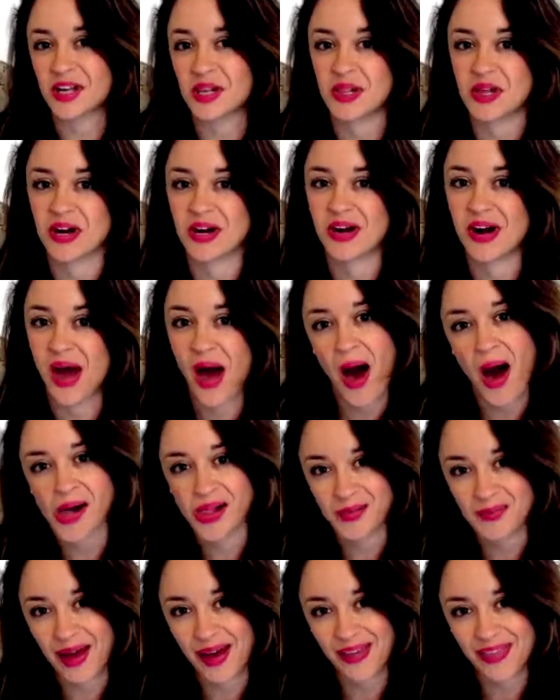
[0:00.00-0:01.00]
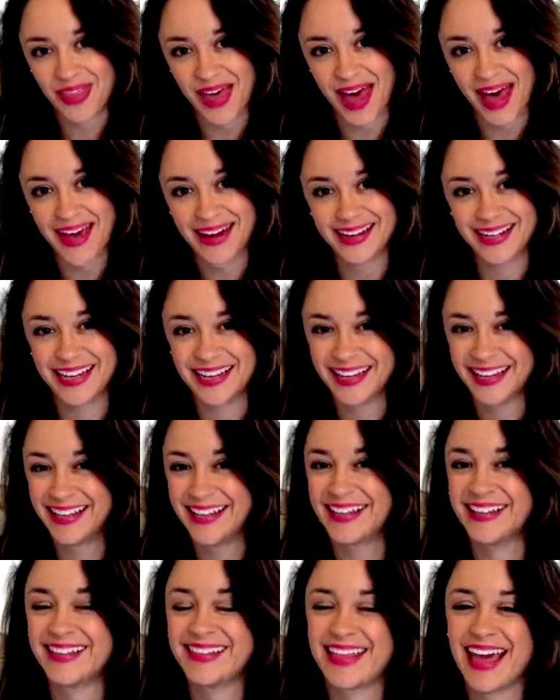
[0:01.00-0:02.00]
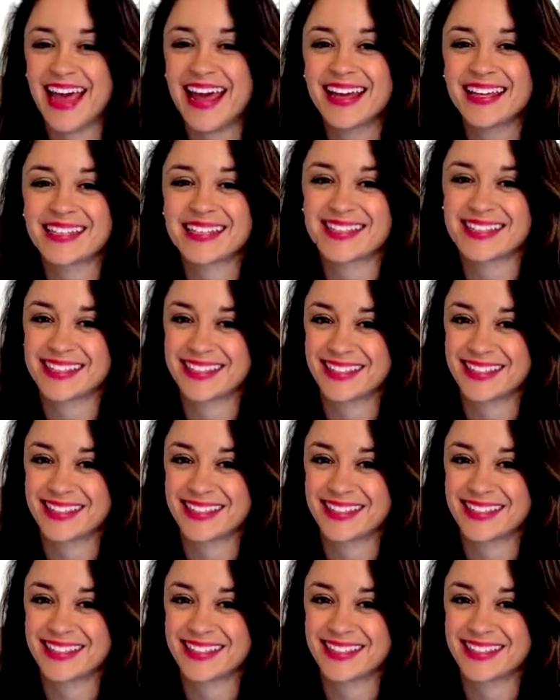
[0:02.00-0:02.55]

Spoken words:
to learn all about that. Thanks!